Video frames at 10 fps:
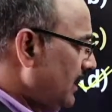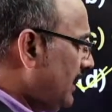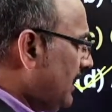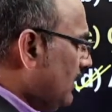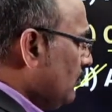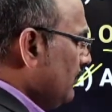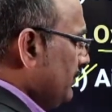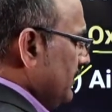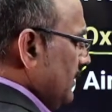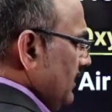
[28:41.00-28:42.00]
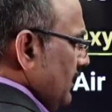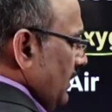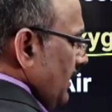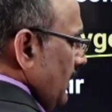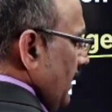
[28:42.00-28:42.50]
Anyhow,
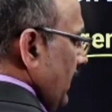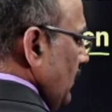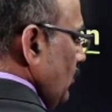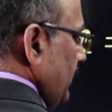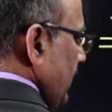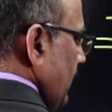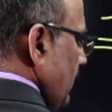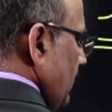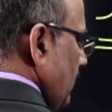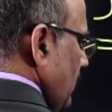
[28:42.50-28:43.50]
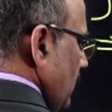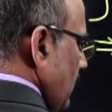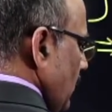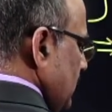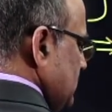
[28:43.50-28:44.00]
nitrogen,
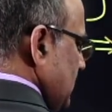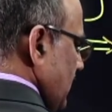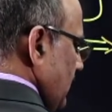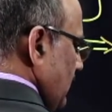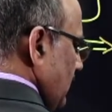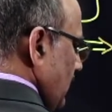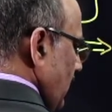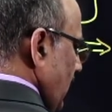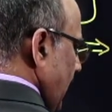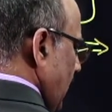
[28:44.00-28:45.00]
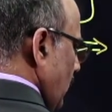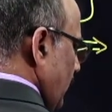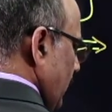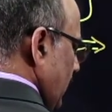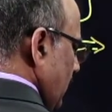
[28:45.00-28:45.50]
oxygen,
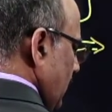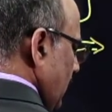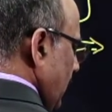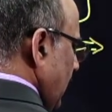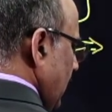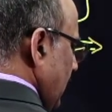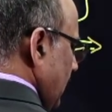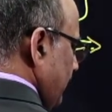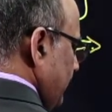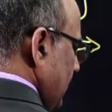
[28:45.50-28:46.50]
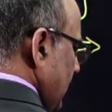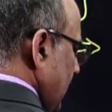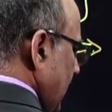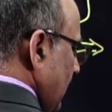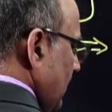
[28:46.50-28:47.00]
hydrogen, helium,
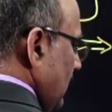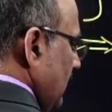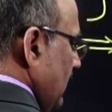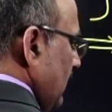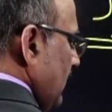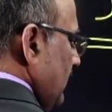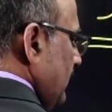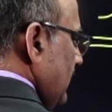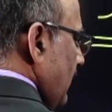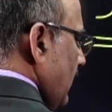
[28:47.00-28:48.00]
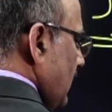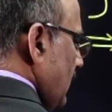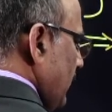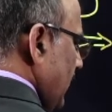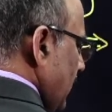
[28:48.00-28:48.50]
neon, these are all
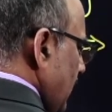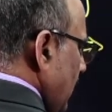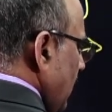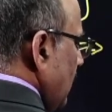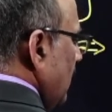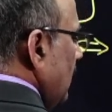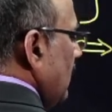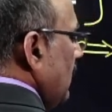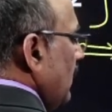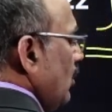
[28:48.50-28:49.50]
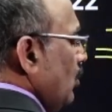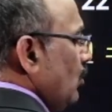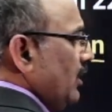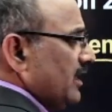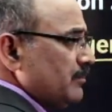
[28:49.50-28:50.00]
coming under
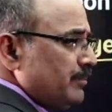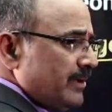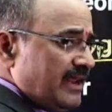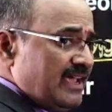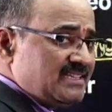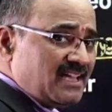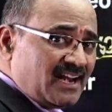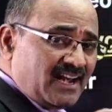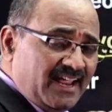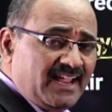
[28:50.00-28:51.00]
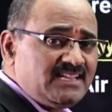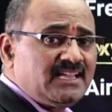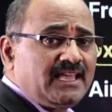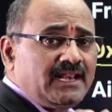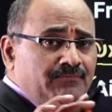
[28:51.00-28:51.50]
low temperature range
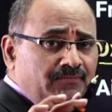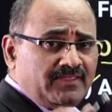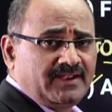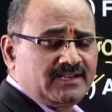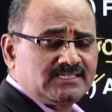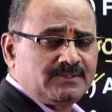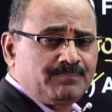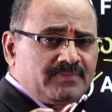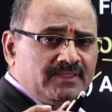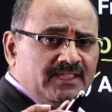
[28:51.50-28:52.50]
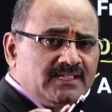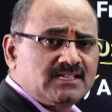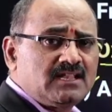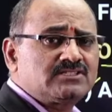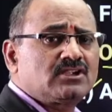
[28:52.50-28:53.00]
refrigerants, is
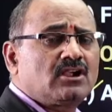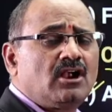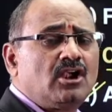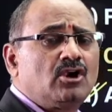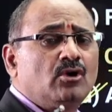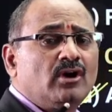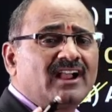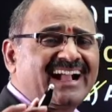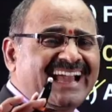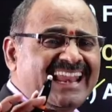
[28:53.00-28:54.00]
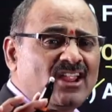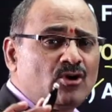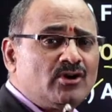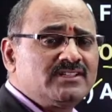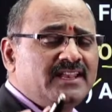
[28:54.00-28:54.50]
also called
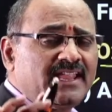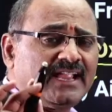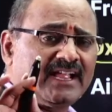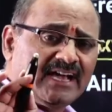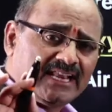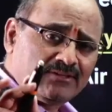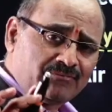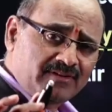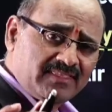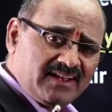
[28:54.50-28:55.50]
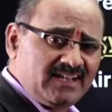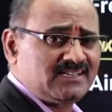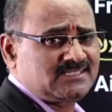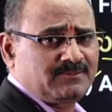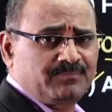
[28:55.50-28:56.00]
cryogenic
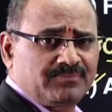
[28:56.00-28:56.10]
refrigerants.